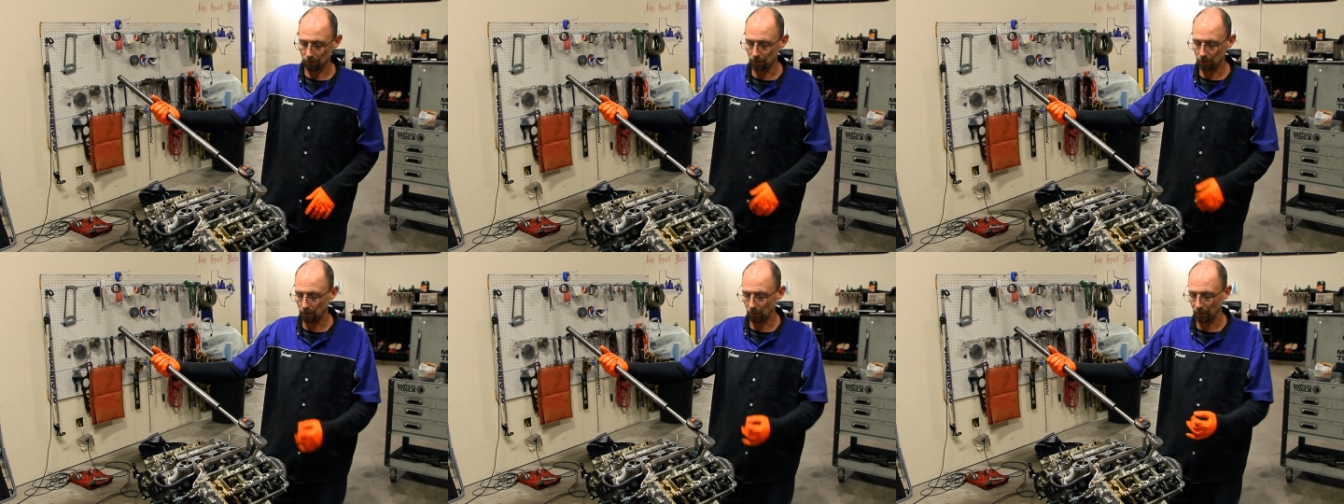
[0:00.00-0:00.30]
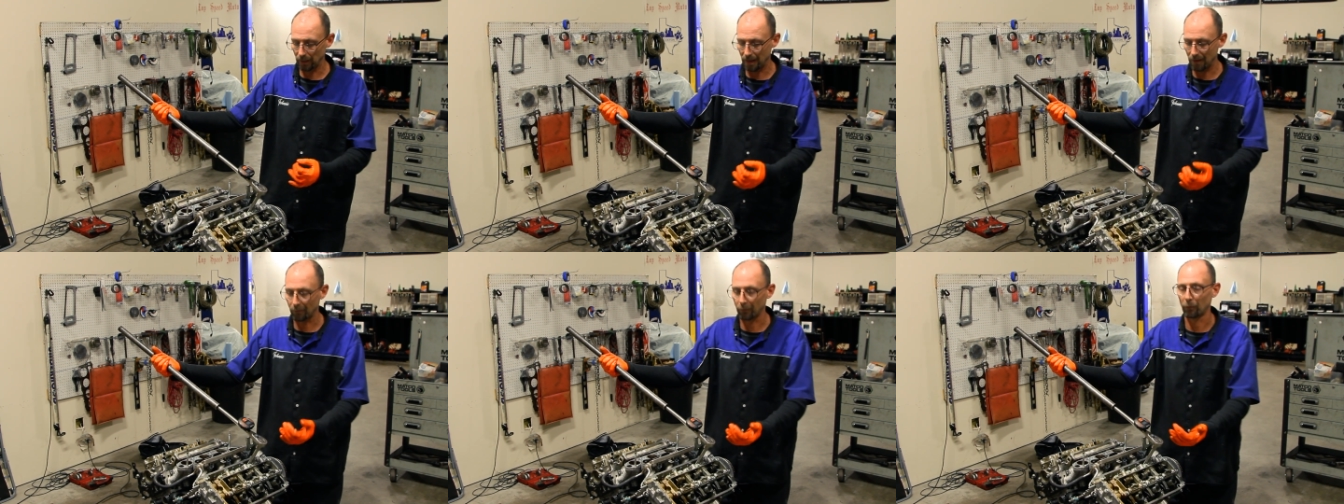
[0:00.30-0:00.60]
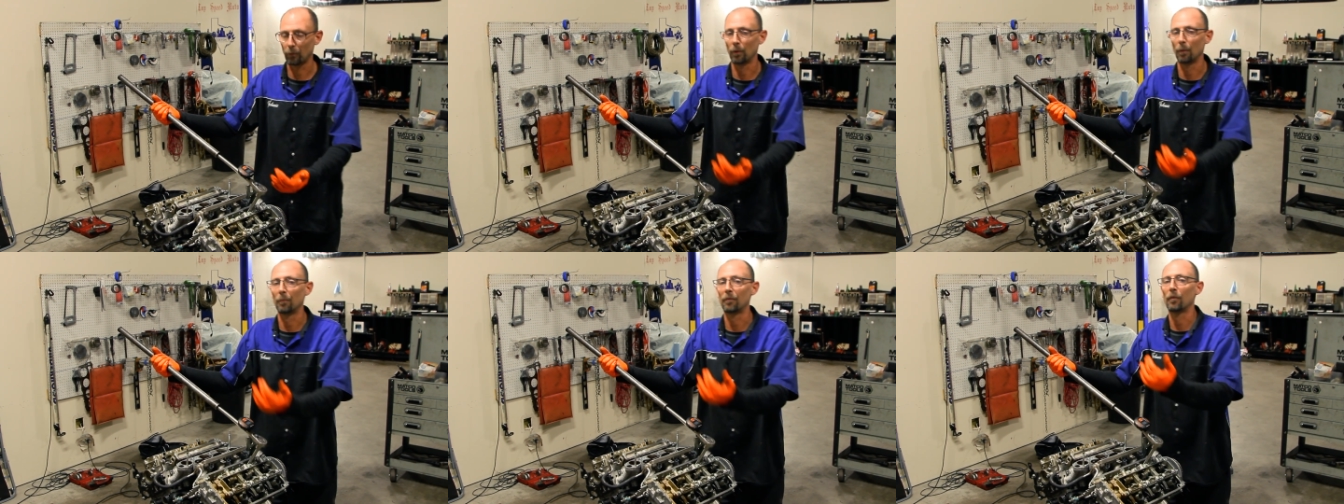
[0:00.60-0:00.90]
and you don't have
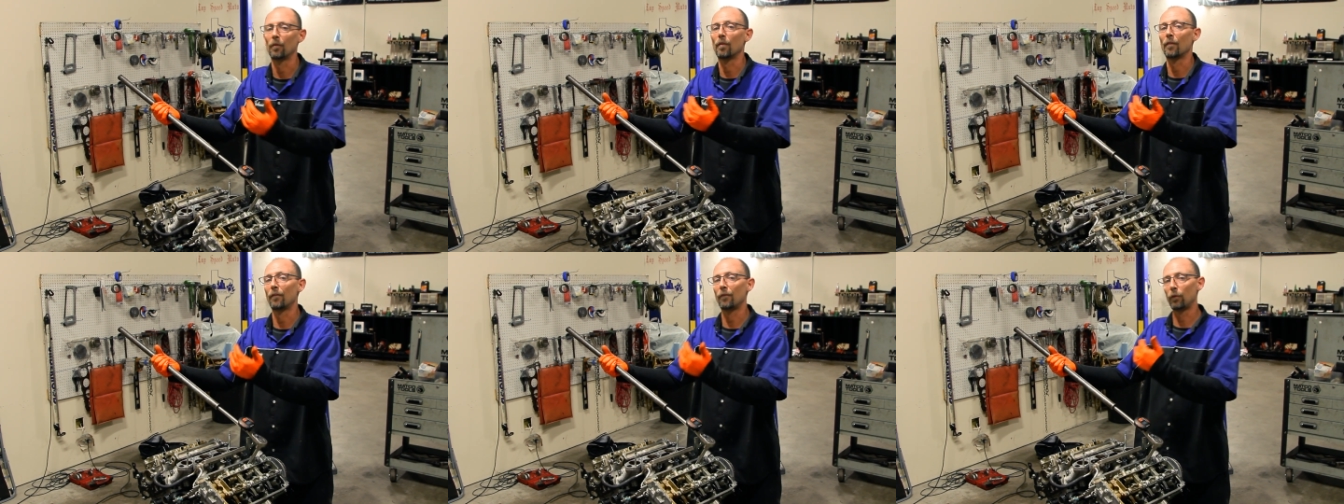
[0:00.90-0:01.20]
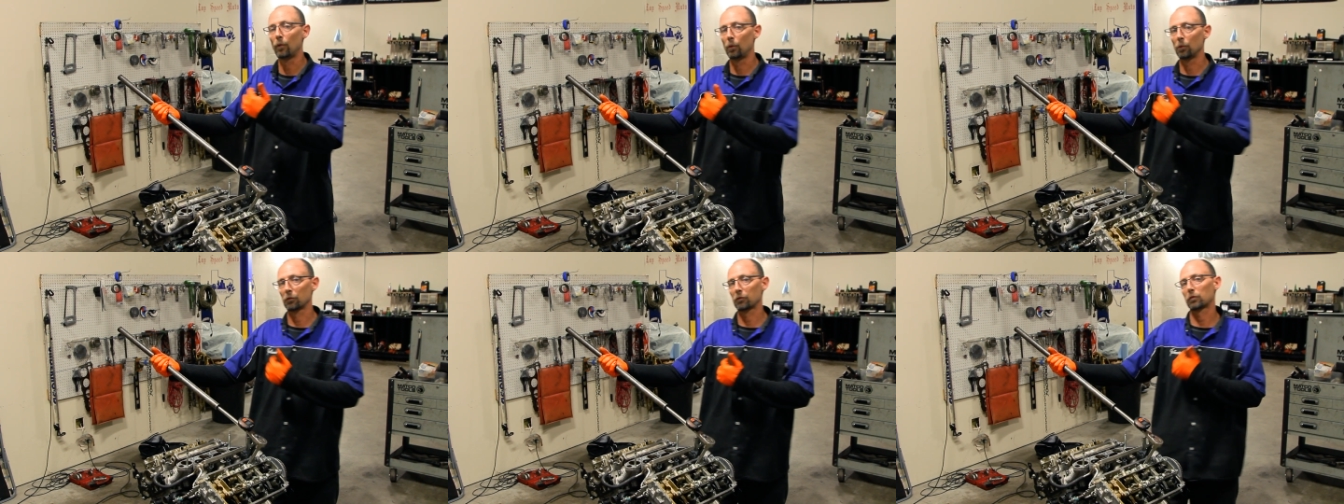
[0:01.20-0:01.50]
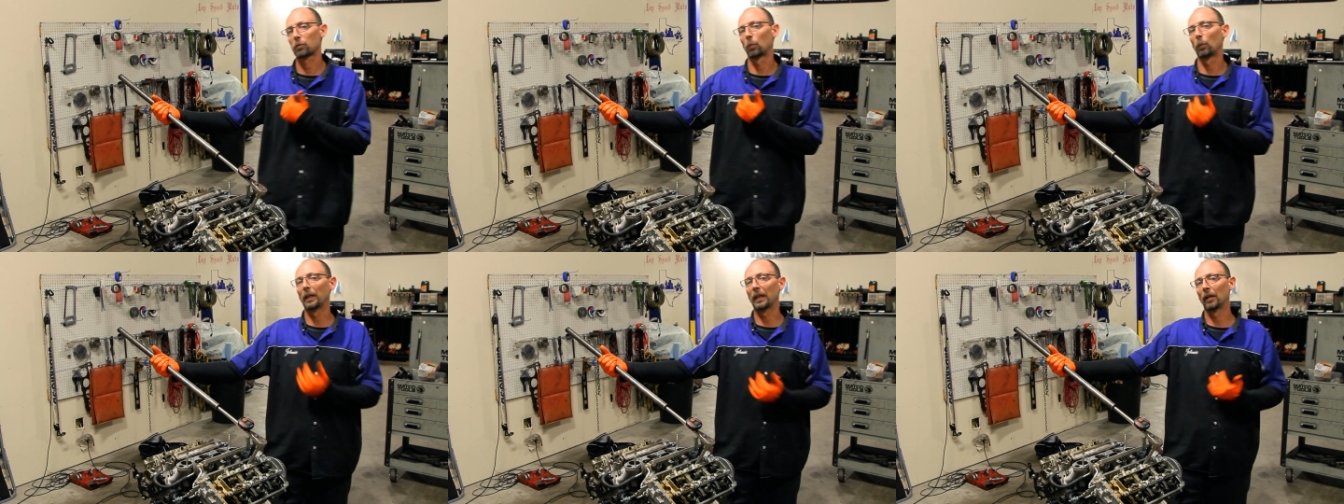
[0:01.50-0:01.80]
room for the full
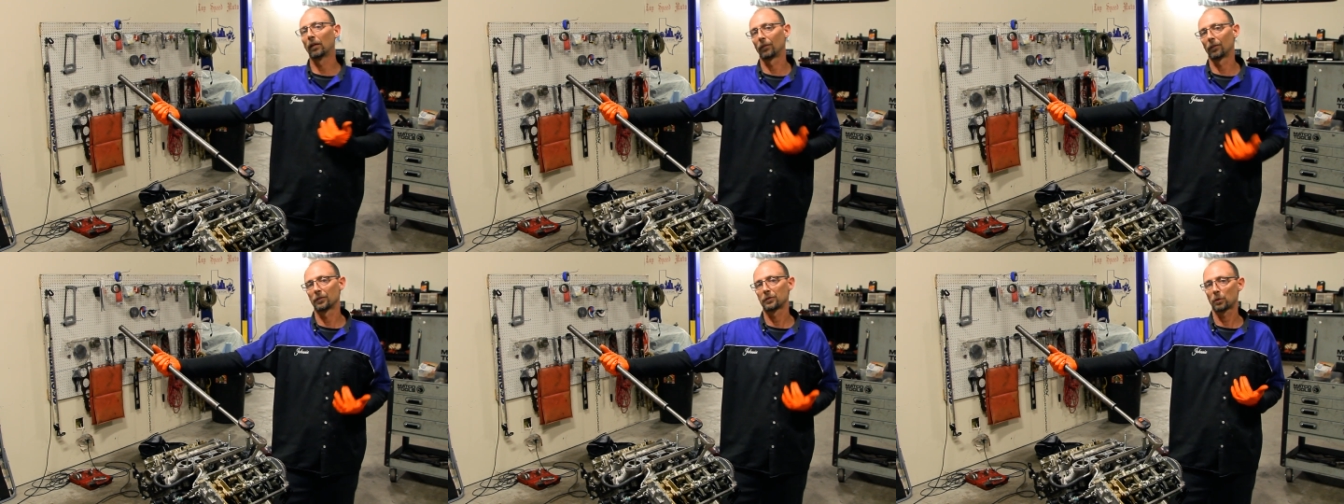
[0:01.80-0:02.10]
swing of